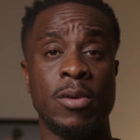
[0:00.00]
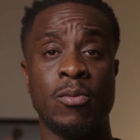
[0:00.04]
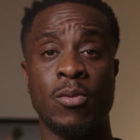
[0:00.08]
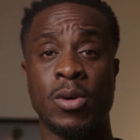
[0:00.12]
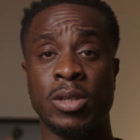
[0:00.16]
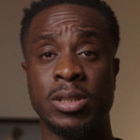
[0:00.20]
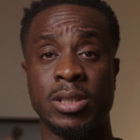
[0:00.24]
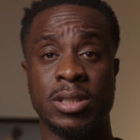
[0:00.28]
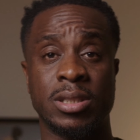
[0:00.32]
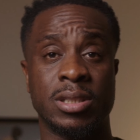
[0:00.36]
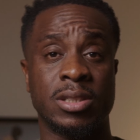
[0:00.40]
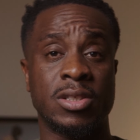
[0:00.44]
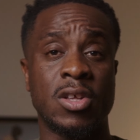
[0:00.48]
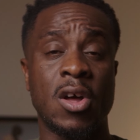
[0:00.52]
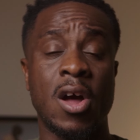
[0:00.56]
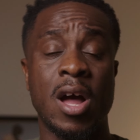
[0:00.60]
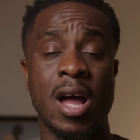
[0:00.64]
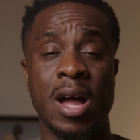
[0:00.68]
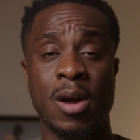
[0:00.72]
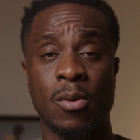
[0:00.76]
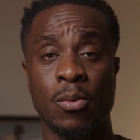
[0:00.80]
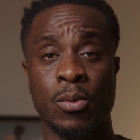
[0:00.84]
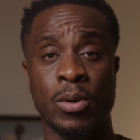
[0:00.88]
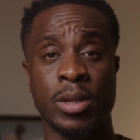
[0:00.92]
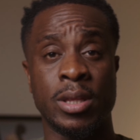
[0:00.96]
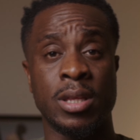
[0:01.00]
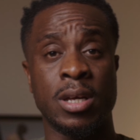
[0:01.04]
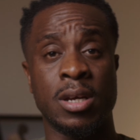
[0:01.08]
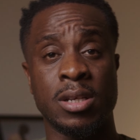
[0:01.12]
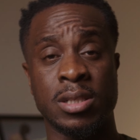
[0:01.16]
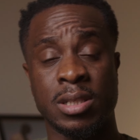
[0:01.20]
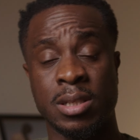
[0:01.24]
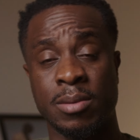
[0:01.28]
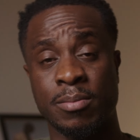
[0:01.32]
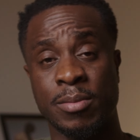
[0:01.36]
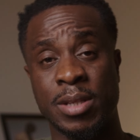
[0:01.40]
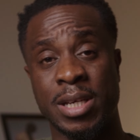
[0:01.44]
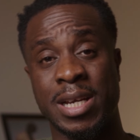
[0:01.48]
one to start out with are
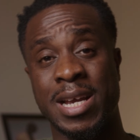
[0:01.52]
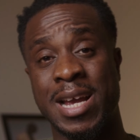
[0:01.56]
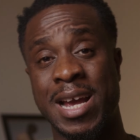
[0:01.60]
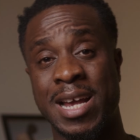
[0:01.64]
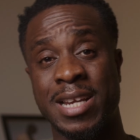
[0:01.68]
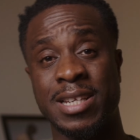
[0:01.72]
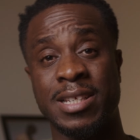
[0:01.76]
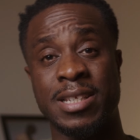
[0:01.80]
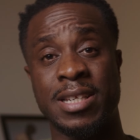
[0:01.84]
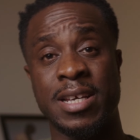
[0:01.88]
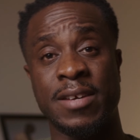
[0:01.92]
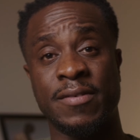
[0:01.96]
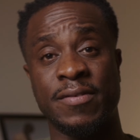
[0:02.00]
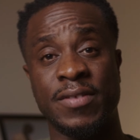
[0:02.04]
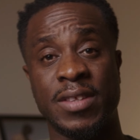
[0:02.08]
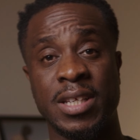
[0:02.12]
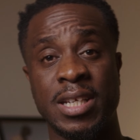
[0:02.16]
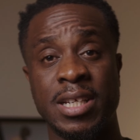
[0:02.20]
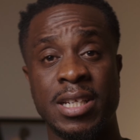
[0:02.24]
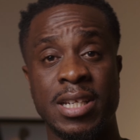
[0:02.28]
some of the Canon FD